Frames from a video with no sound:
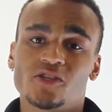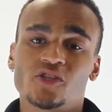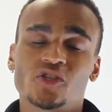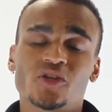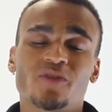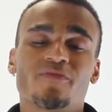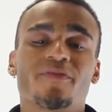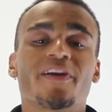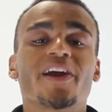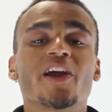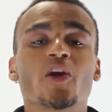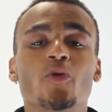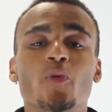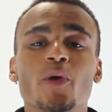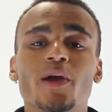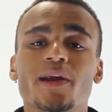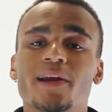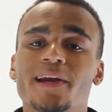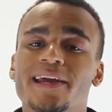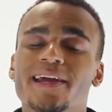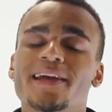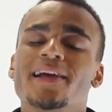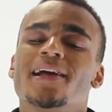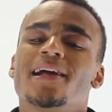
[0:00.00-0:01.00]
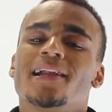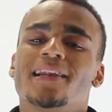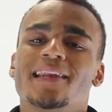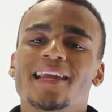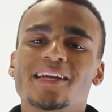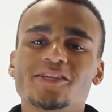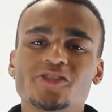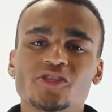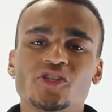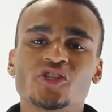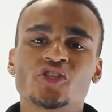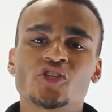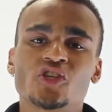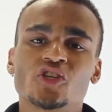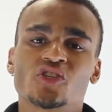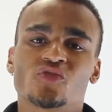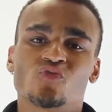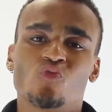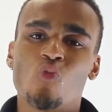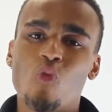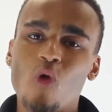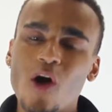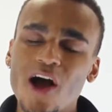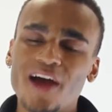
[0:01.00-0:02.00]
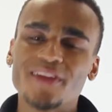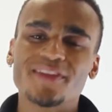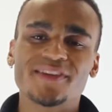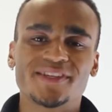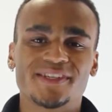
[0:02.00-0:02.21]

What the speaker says: So very quickly, let's discuss why